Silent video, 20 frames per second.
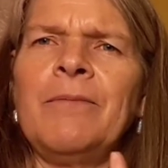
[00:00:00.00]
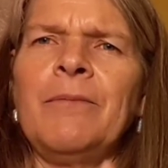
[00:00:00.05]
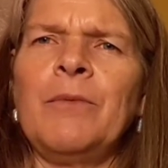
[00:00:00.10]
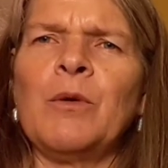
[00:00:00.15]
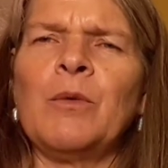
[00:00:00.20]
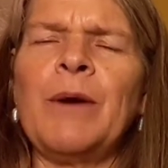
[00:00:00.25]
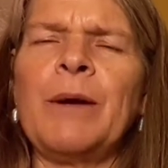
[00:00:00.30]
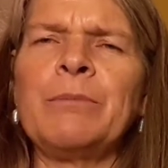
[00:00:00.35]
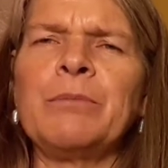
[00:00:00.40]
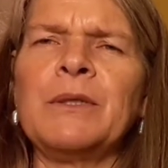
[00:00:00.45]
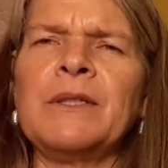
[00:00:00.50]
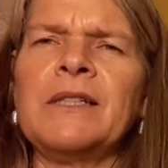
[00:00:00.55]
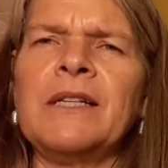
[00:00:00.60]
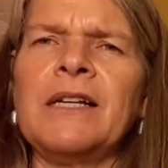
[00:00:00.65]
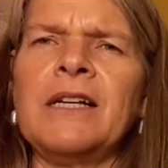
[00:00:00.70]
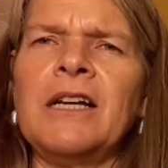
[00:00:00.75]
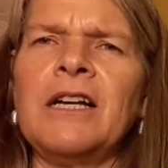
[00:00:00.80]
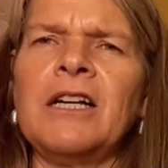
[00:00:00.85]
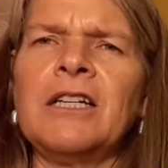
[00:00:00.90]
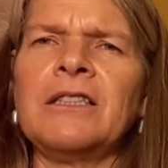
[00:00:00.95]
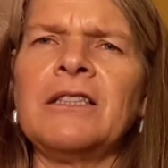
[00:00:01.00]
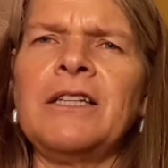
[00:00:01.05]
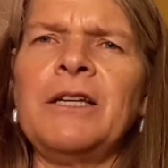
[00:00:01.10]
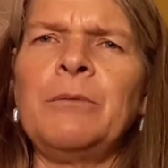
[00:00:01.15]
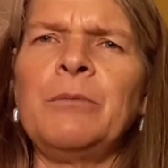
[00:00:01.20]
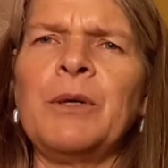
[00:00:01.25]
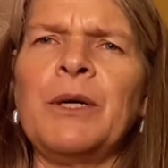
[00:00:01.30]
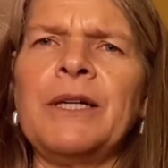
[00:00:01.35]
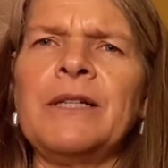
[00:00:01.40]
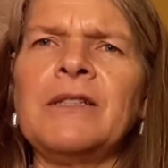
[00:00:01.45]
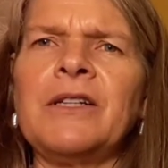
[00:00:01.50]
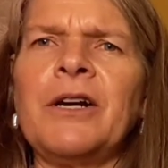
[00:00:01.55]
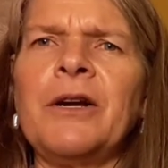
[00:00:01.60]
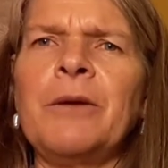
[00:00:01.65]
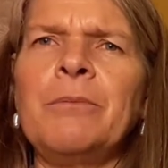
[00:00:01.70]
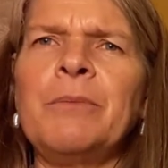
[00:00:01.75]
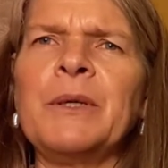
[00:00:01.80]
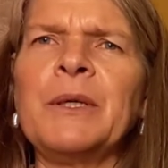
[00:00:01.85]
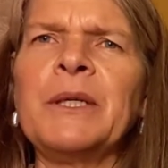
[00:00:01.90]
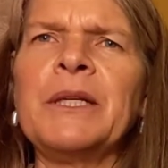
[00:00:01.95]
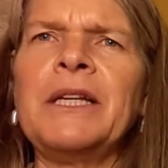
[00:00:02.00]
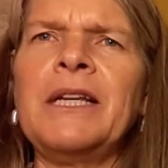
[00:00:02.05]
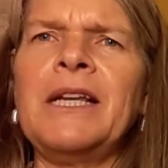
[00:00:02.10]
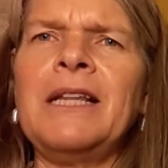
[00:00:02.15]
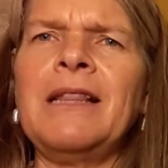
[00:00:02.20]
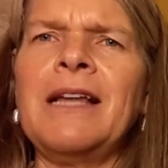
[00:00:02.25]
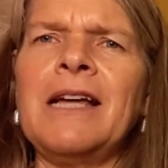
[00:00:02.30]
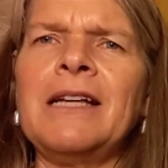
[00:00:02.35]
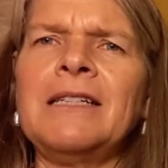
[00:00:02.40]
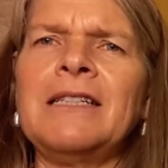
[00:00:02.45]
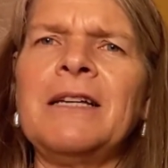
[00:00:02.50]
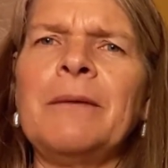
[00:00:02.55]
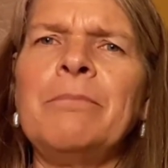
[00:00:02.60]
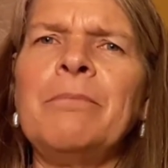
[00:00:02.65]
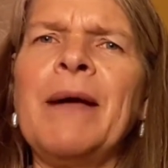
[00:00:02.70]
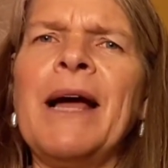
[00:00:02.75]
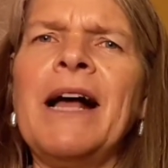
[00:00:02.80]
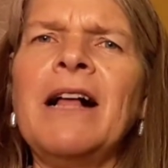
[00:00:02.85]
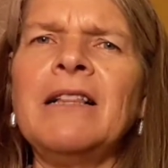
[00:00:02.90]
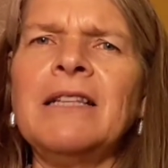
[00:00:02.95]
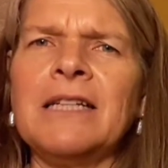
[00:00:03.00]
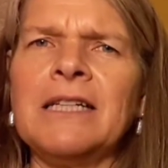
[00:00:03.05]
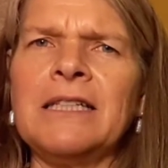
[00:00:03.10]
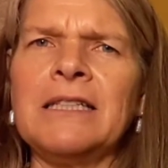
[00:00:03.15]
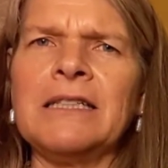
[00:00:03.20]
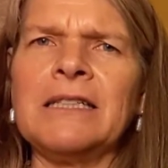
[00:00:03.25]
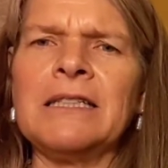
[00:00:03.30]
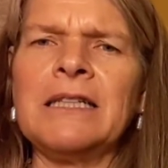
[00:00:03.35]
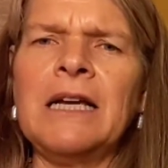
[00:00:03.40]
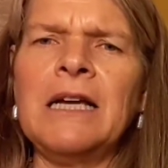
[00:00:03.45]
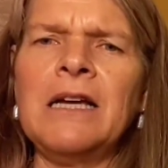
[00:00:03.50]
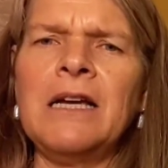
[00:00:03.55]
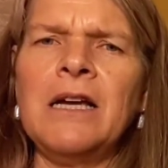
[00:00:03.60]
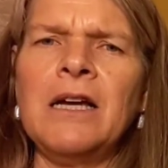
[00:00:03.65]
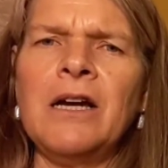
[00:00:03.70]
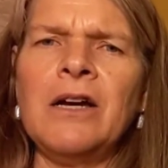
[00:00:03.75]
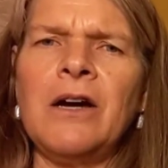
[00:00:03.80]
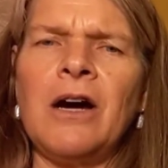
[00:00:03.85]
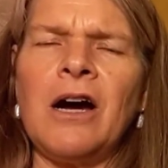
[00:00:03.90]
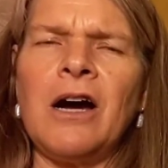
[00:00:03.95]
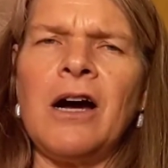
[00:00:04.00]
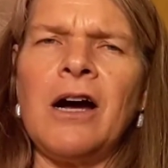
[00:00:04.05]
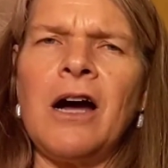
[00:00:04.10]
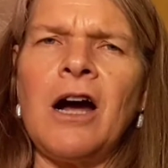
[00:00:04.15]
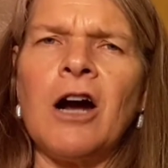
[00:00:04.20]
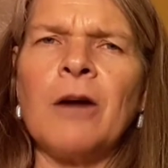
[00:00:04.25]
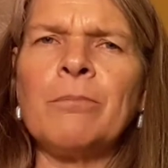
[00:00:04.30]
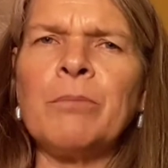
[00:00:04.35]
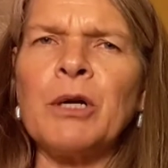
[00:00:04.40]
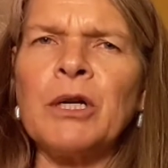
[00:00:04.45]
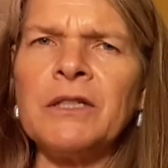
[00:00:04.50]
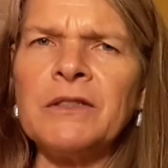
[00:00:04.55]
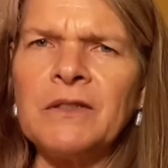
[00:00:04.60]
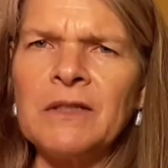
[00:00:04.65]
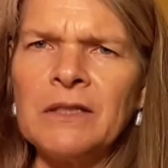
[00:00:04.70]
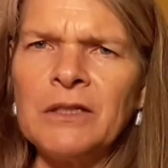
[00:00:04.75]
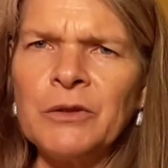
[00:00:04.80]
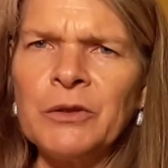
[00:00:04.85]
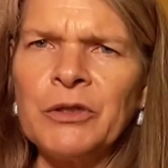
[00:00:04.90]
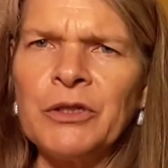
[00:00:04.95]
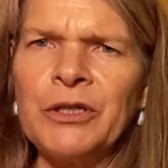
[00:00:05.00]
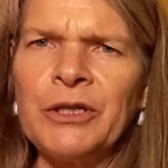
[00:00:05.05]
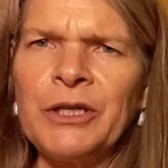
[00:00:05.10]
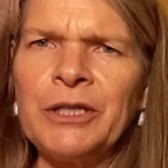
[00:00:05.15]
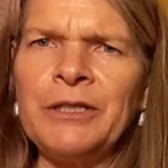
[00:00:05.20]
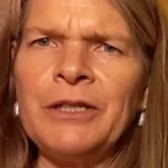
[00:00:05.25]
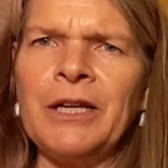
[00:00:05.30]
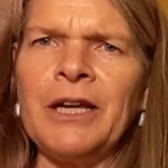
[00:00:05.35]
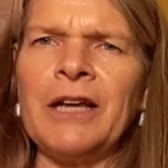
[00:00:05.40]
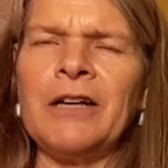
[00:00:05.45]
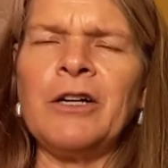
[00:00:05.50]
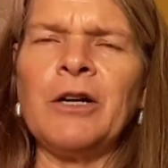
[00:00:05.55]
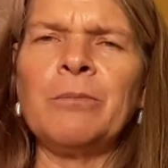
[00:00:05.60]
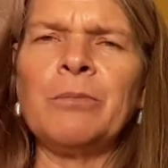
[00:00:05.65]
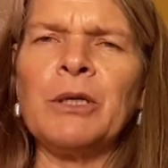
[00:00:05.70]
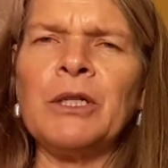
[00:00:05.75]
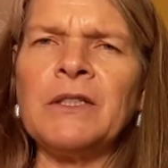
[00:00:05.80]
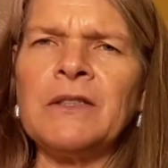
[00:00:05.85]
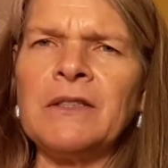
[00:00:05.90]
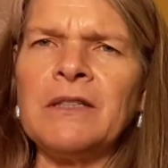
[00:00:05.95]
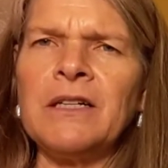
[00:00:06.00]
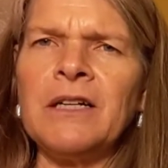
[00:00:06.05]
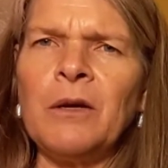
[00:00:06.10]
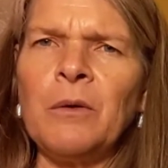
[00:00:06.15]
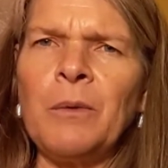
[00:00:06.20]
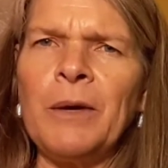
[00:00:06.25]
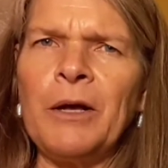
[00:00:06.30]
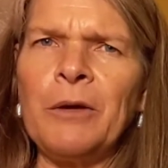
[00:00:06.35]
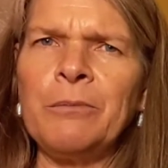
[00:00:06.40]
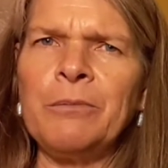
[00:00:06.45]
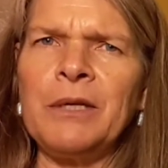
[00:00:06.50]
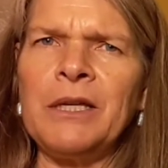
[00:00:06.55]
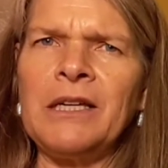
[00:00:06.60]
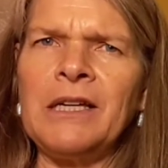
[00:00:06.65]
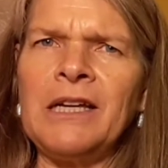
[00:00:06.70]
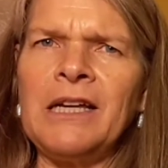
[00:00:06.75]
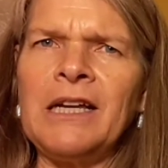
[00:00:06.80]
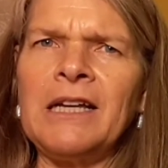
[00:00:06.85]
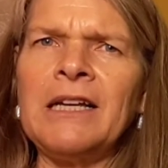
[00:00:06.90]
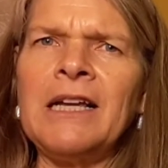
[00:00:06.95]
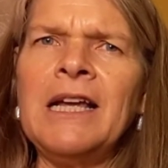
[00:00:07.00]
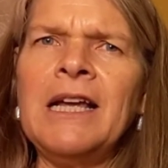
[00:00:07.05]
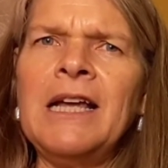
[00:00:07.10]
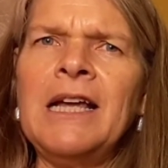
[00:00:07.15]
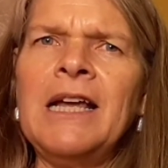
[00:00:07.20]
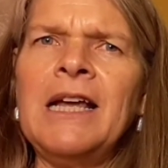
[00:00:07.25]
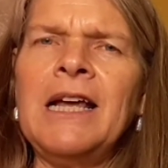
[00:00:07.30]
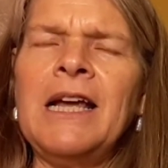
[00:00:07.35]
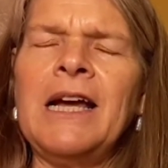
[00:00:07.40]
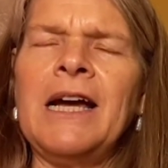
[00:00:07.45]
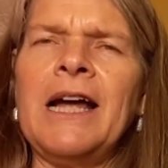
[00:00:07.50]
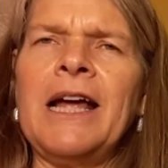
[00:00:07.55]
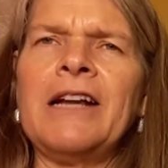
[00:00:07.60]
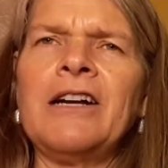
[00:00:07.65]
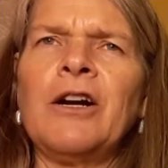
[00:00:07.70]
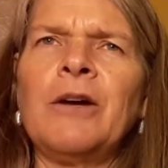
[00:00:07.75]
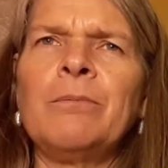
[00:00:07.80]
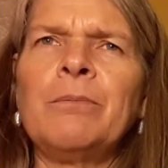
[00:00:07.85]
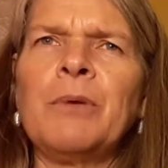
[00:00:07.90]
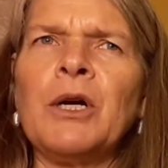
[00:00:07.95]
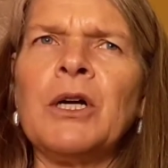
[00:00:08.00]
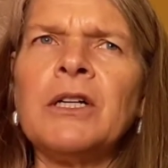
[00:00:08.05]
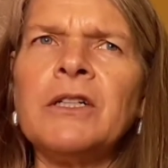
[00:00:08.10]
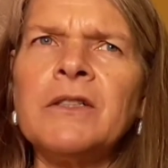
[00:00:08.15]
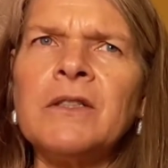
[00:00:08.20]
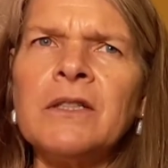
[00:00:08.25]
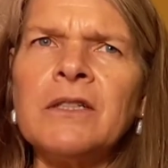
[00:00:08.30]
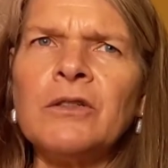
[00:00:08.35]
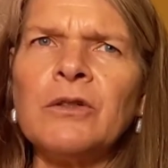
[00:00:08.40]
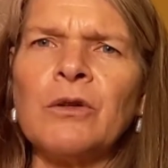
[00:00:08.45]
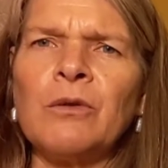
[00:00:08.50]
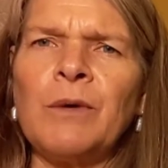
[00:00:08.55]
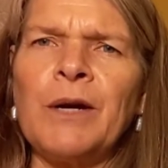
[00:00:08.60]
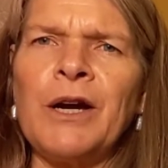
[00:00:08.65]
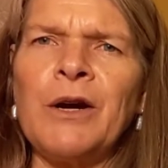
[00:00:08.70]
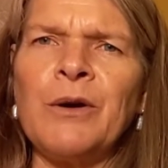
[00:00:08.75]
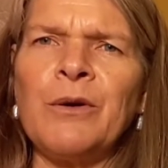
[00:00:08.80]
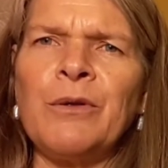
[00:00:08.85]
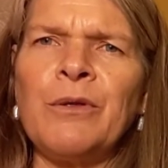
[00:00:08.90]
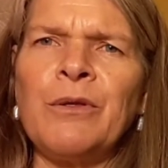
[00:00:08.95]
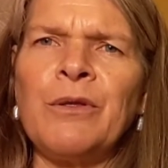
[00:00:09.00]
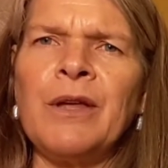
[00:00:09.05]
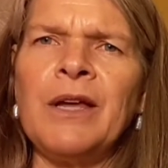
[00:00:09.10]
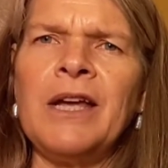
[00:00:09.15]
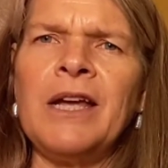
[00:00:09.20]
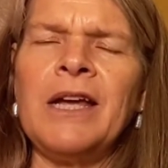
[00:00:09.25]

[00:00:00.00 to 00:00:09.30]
represented on Libra is our ability then to balance our personal good and our personal well-being and our personal growth,